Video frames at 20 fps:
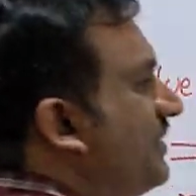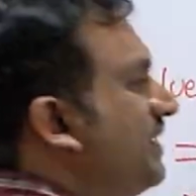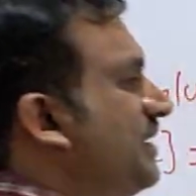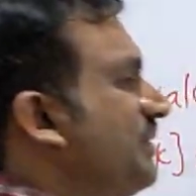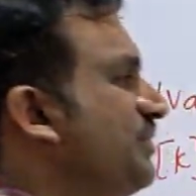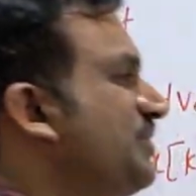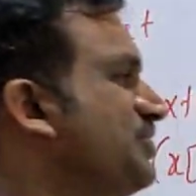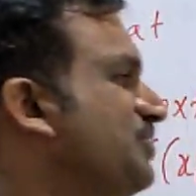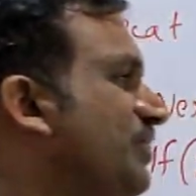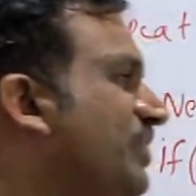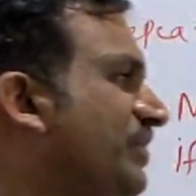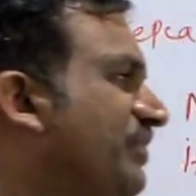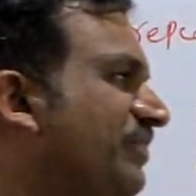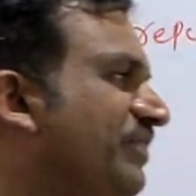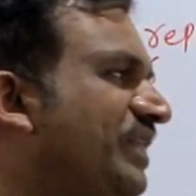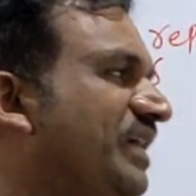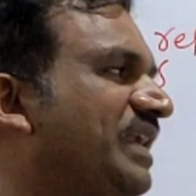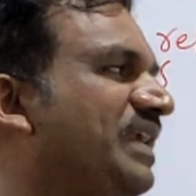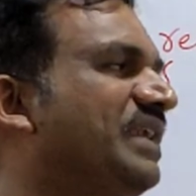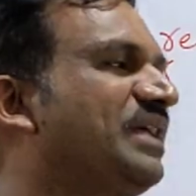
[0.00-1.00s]
That means what?
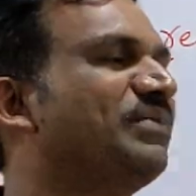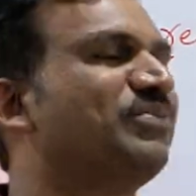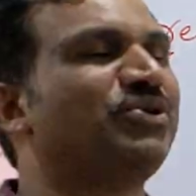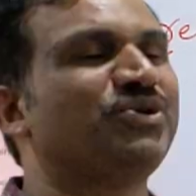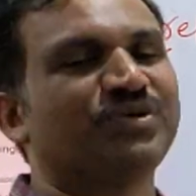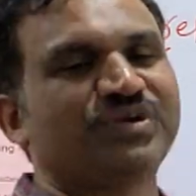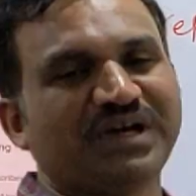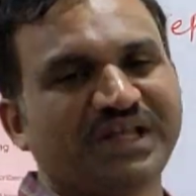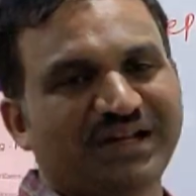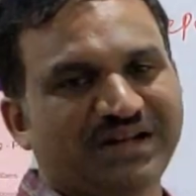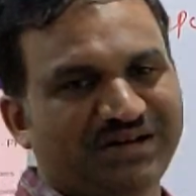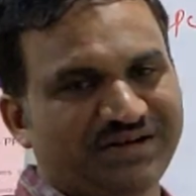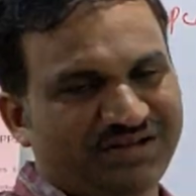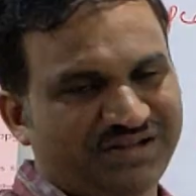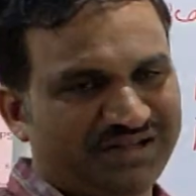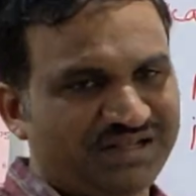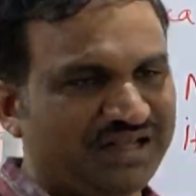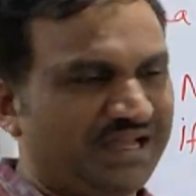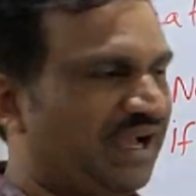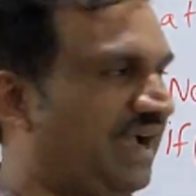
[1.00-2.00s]
We are unable to color.
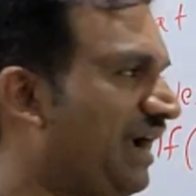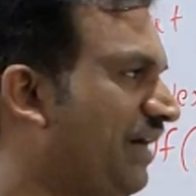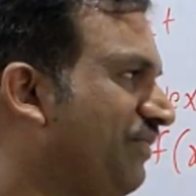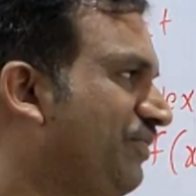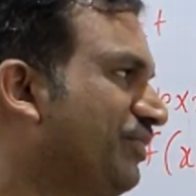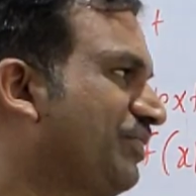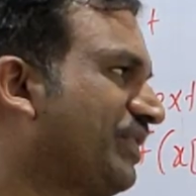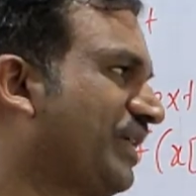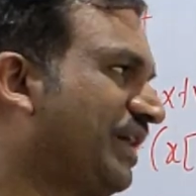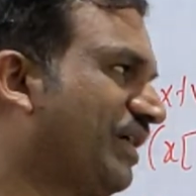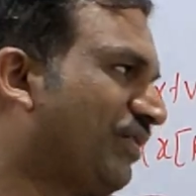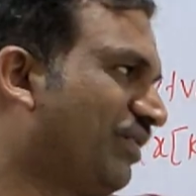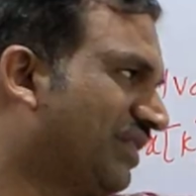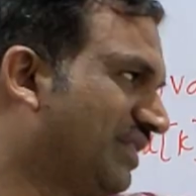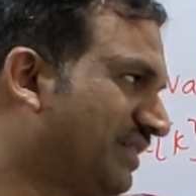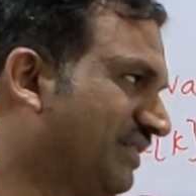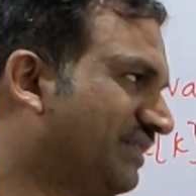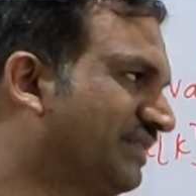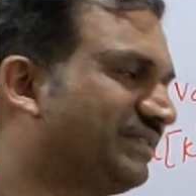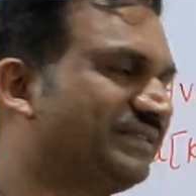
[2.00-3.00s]
Have you tried
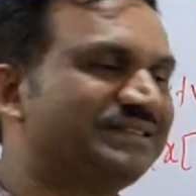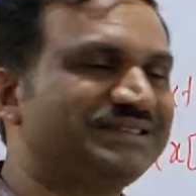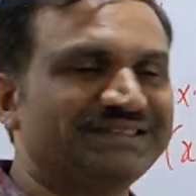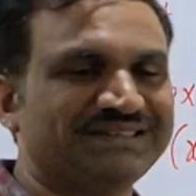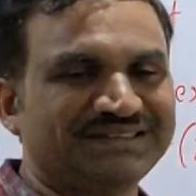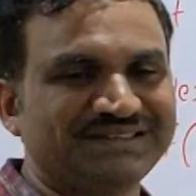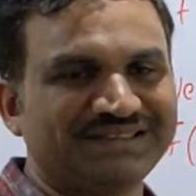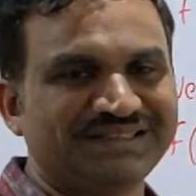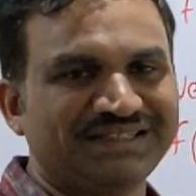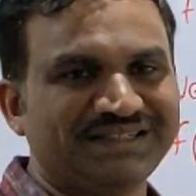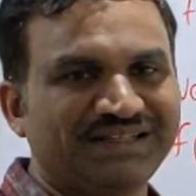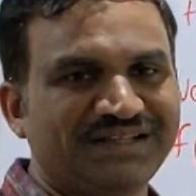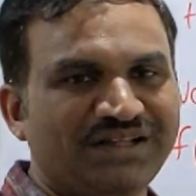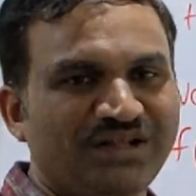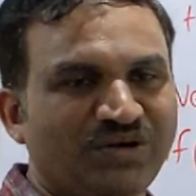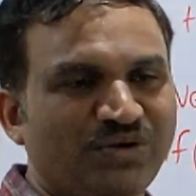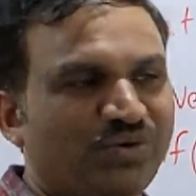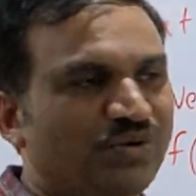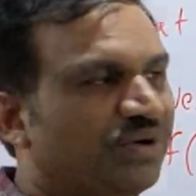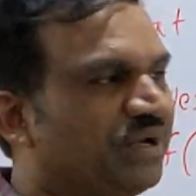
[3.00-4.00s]
all the?
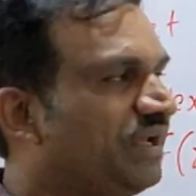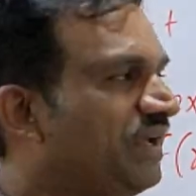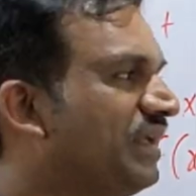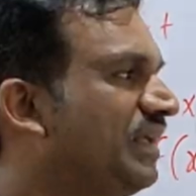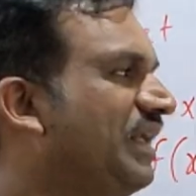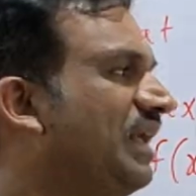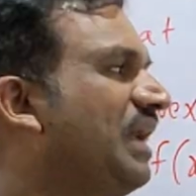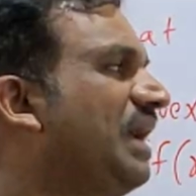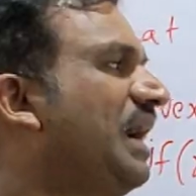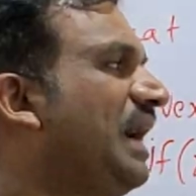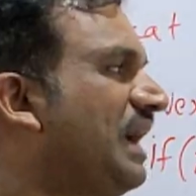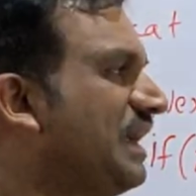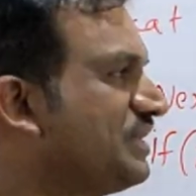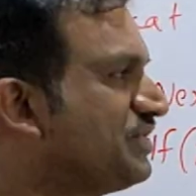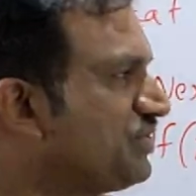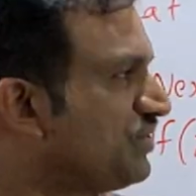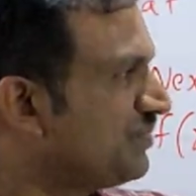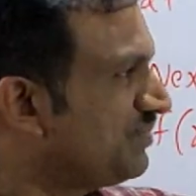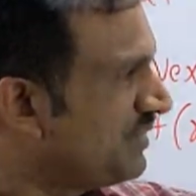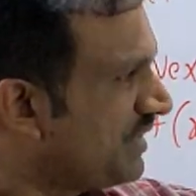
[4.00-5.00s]
Okay.
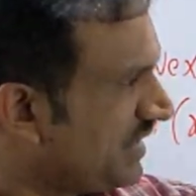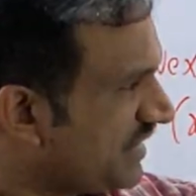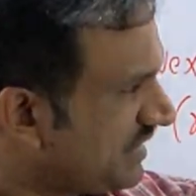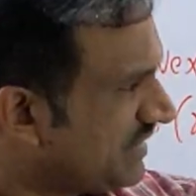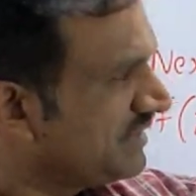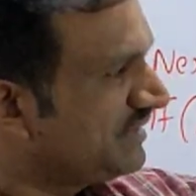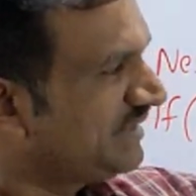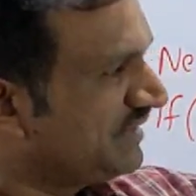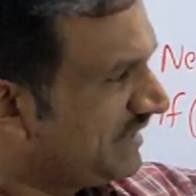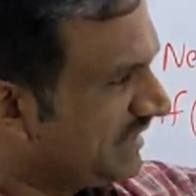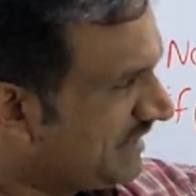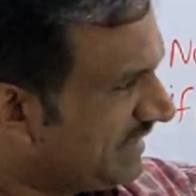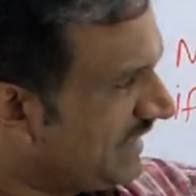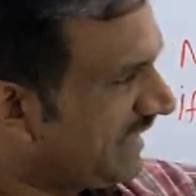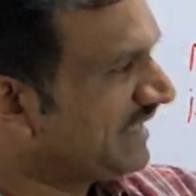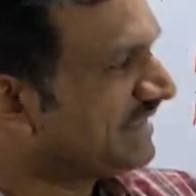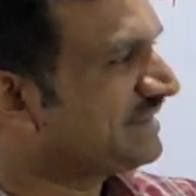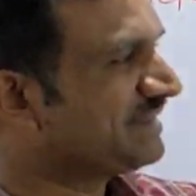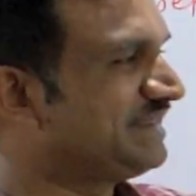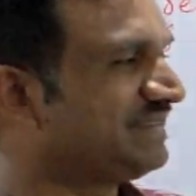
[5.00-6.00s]
Assume that
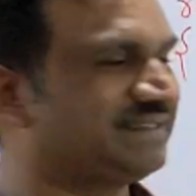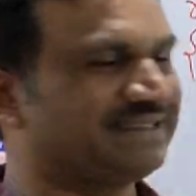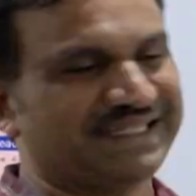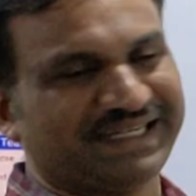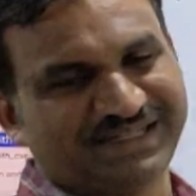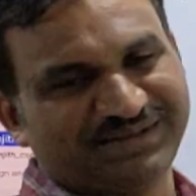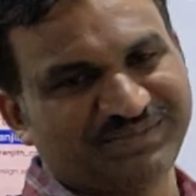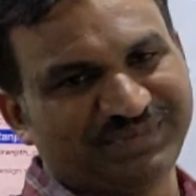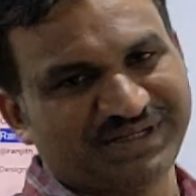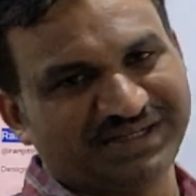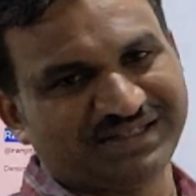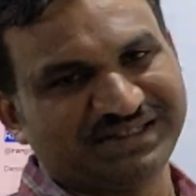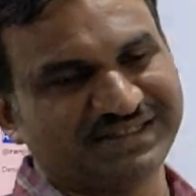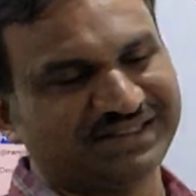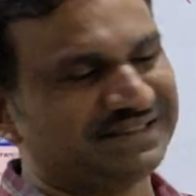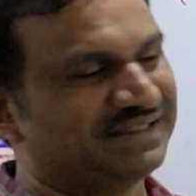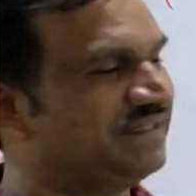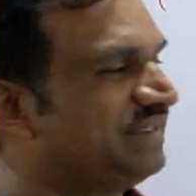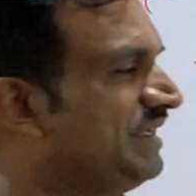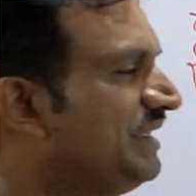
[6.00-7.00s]
next statement.
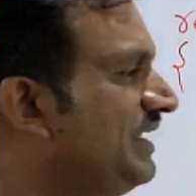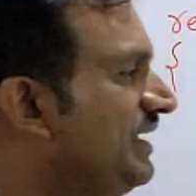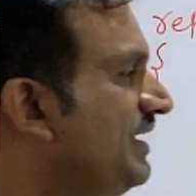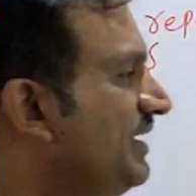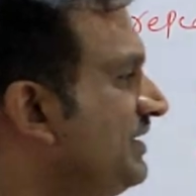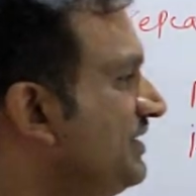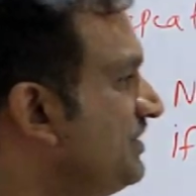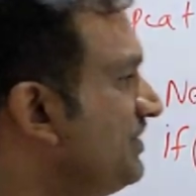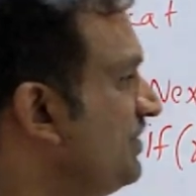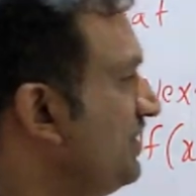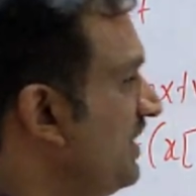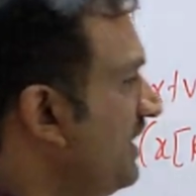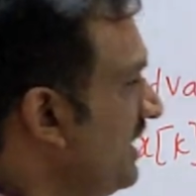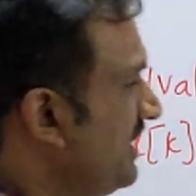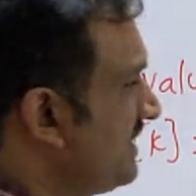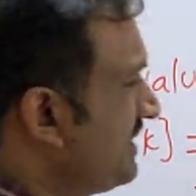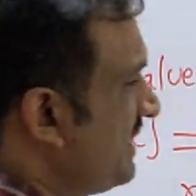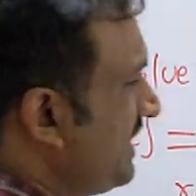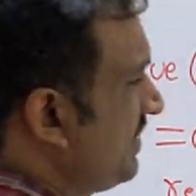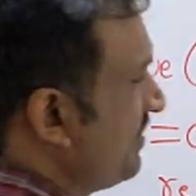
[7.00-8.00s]
So the
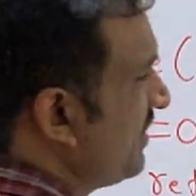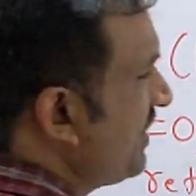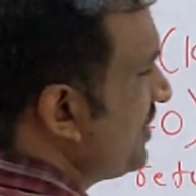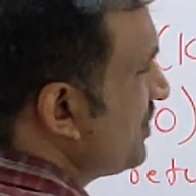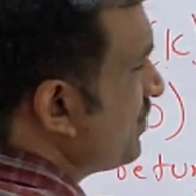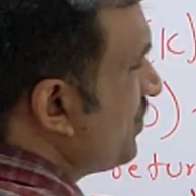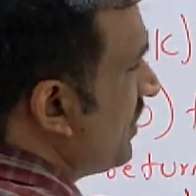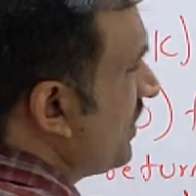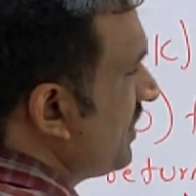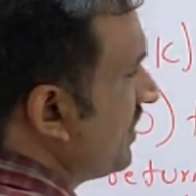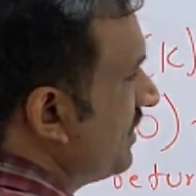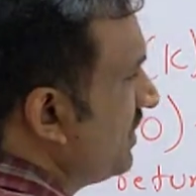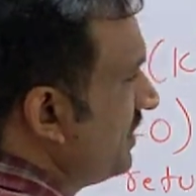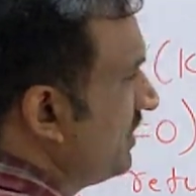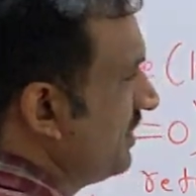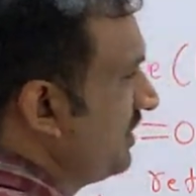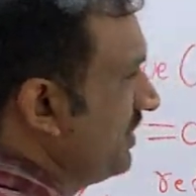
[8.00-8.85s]
next statement is what?